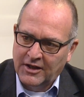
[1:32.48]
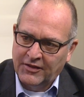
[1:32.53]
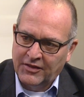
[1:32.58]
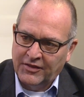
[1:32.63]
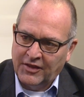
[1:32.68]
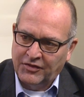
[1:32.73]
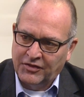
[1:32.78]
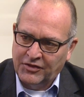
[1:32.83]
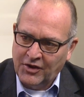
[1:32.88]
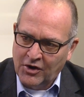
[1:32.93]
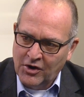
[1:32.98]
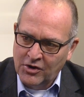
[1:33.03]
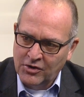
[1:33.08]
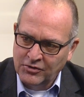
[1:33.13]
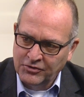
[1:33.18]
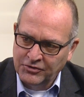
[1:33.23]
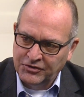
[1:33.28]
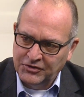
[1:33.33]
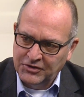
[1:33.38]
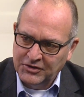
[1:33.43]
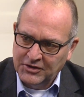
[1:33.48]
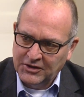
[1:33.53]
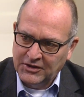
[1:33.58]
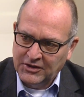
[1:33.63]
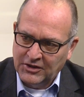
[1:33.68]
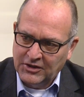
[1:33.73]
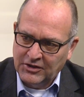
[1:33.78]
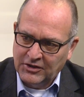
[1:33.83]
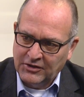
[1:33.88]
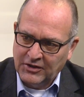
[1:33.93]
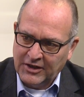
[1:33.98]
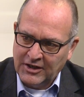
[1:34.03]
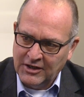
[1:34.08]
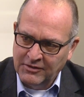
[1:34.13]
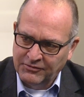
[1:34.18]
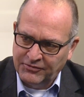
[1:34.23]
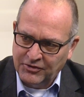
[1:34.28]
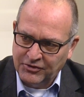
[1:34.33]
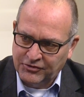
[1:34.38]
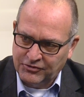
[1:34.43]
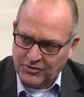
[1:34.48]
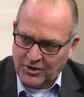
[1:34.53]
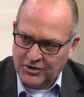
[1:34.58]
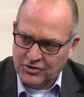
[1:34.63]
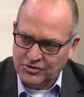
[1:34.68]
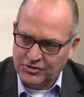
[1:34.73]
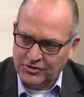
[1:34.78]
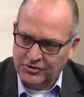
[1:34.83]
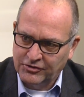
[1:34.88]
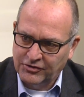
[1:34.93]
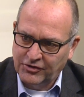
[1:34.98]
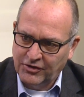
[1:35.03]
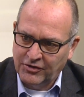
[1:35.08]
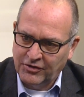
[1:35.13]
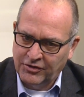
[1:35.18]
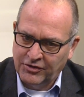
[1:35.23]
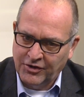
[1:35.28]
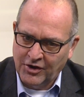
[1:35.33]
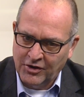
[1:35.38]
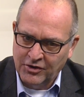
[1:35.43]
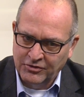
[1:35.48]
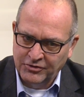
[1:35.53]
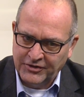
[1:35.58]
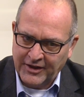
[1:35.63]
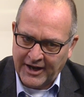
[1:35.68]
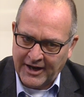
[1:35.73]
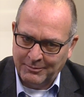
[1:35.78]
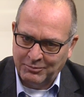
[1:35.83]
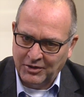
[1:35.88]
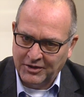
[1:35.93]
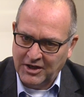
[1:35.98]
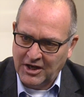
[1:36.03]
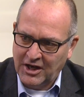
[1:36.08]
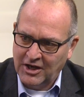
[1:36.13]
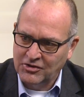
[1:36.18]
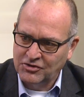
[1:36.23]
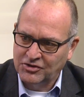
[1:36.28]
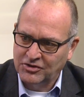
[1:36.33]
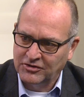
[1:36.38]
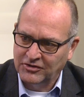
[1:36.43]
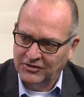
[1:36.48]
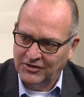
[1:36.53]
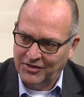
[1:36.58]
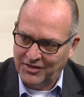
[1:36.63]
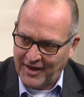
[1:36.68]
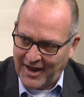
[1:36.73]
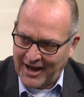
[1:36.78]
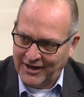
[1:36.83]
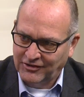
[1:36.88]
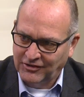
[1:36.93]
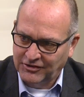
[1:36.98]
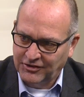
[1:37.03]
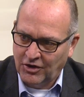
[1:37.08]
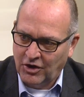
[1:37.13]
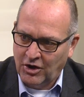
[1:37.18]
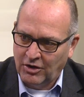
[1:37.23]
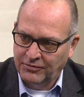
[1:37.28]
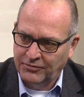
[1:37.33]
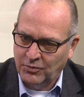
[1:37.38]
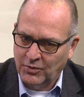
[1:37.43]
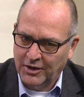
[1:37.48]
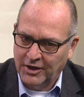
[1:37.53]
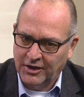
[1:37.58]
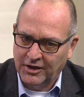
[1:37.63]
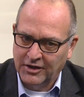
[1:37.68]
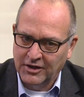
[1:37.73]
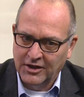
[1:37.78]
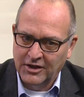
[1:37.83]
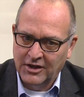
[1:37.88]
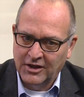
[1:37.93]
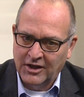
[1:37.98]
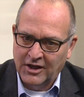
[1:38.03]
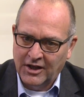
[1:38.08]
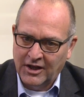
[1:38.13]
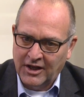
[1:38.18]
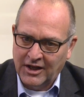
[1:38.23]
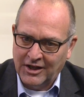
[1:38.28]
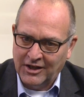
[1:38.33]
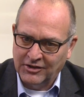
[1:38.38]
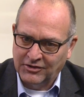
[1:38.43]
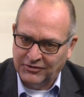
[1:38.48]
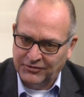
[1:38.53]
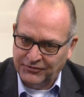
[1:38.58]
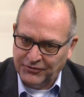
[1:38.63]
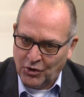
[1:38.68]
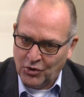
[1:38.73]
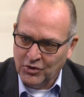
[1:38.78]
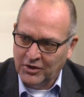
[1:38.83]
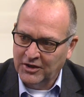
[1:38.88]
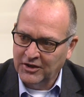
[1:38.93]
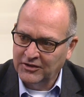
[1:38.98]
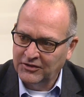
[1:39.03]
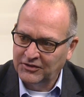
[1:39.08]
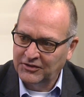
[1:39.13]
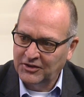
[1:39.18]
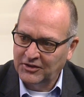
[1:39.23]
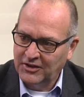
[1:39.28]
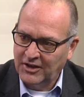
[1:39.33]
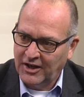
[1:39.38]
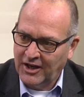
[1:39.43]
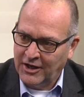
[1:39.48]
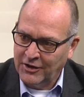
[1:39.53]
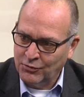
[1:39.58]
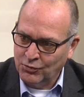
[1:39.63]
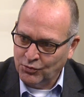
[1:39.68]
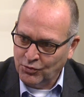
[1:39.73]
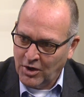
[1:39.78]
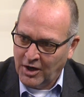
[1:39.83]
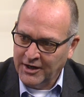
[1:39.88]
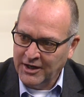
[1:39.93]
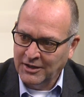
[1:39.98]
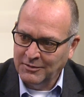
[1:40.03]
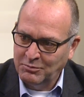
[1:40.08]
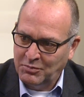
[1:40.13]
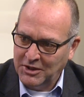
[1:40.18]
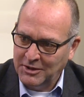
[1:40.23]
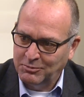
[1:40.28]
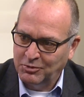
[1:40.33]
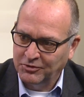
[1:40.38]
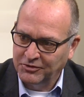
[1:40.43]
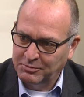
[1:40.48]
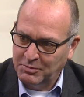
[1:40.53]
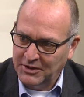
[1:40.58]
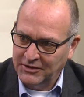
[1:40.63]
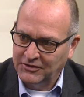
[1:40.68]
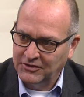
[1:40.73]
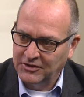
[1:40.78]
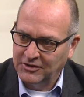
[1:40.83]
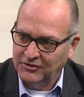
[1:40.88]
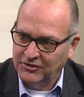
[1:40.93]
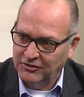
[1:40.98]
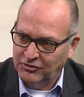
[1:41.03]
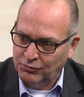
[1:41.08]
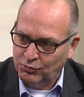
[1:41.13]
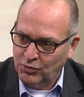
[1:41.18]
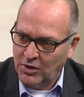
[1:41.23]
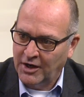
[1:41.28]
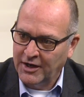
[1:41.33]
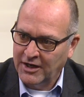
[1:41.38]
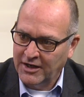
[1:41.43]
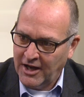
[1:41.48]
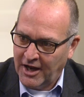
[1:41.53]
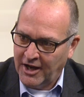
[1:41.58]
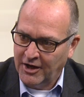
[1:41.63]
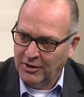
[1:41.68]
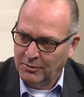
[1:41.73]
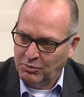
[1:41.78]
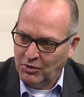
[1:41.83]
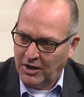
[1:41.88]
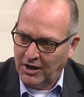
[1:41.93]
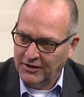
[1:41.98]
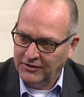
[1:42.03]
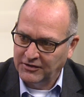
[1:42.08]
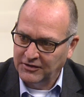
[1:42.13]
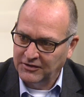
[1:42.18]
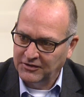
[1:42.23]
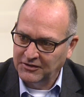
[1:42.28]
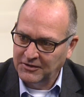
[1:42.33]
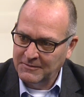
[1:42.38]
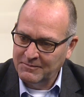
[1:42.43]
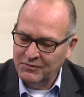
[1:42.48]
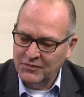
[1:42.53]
that those infrastructures, those applications, that software is focused and running people's business, it's running enterprises.